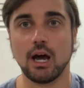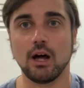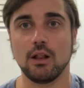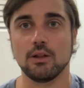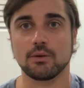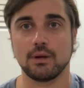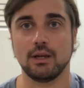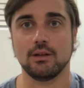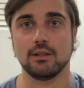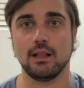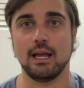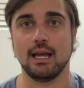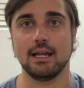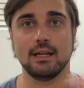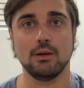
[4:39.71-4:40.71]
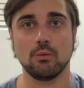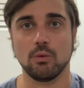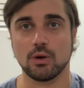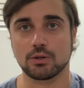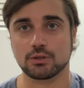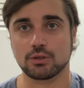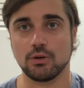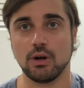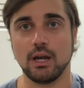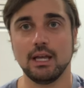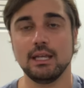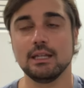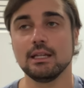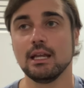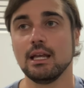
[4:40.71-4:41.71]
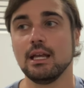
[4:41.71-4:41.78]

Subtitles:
all around line. It works great.